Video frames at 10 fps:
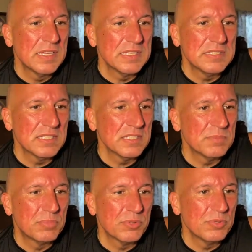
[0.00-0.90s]
easily
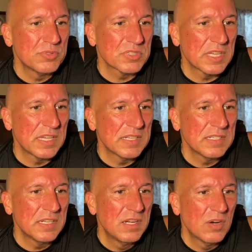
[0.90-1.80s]
bruised
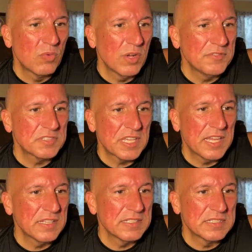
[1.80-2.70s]
skin, rough,
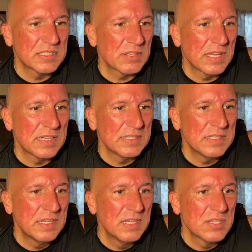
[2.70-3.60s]
scaly skin,
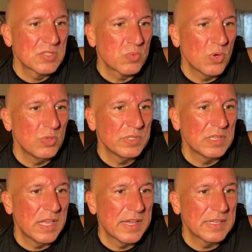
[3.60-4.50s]

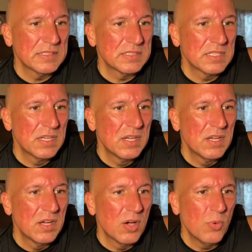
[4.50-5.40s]
swollen legs,
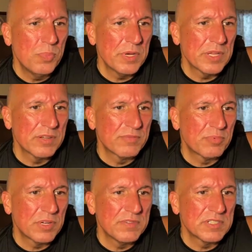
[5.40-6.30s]
opening of
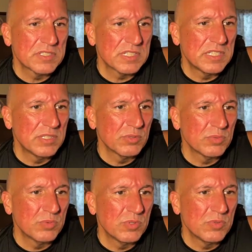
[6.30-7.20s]
previously
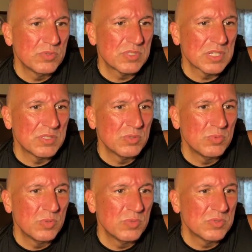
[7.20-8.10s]
healed wounds and new
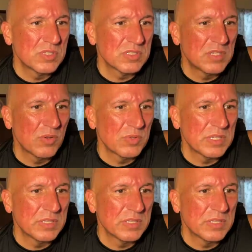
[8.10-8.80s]
wounds that don't